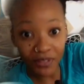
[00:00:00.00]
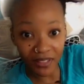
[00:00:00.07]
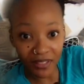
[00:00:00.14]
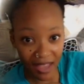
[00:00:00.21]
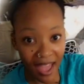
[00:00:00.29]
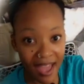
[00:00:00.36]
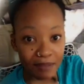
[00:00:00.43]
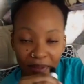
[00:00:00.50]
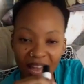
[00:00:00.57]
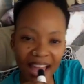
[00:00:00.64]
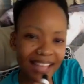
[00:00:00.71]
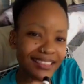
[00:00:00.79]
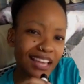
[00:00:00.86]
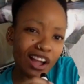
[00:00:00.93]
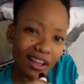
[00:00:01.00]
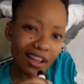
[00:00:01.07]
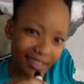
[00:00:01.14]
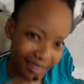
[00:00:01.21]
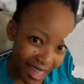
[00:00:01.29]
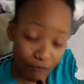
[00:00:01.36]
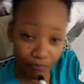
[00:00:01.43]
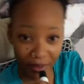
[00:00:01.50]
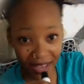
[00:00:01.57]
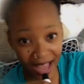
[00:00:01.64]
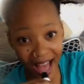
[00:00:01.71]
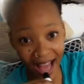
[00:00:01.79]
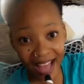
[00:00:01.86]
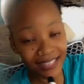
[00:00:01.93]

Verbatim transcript: camp, and they got left behind